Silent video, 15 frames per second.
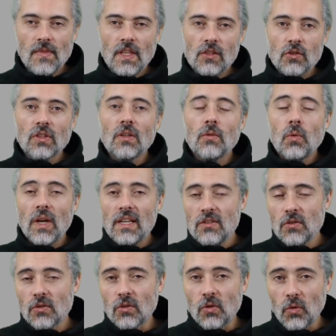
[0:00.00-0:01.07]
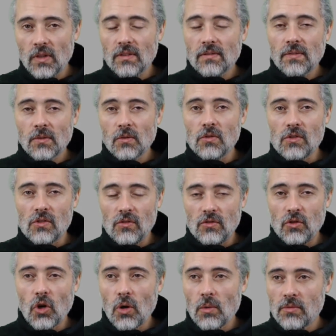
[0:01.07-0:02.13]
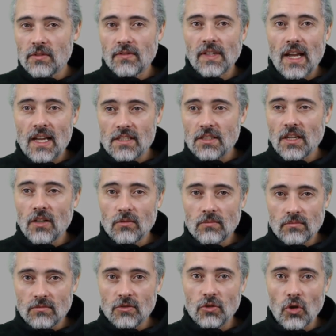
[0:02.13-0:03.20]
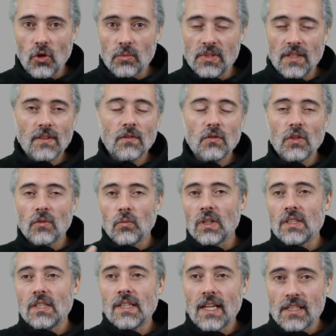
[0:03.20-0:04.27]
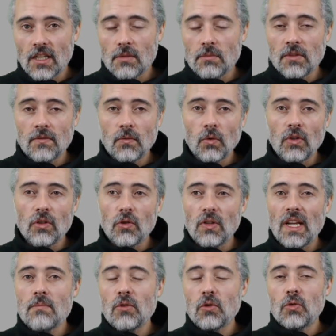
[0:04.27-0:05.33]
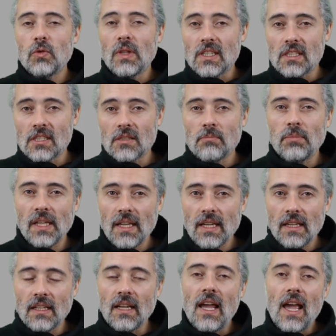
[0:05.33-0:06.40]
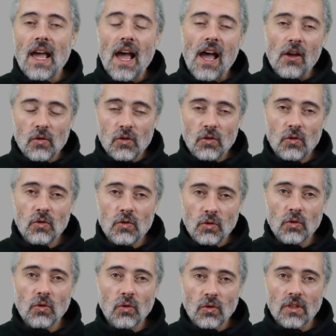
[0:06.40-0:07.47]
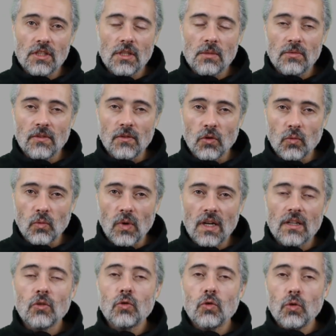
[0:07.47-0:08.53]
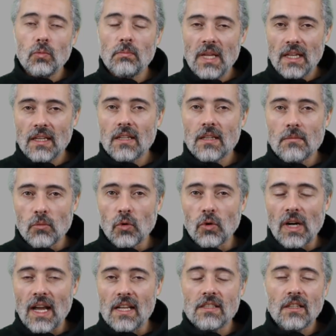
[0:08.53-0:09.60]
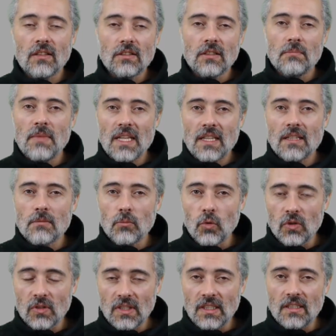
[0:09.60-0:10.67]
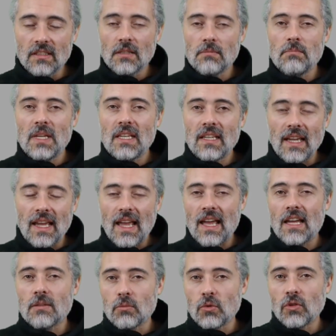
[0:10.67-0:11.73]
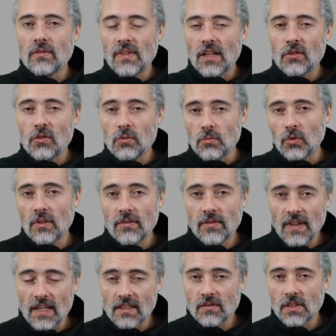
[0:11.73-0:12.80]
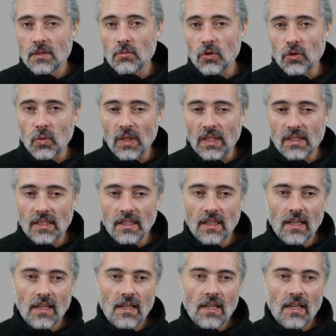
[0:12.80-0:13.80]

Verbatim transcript: So that when you're going for those jobs, for Agile jobs, even if you haven't worked in Agile before, you're able to explain how you took ownership of your work to make it more Agile, to make it more lean, to make it add more value more effectively, more quickly.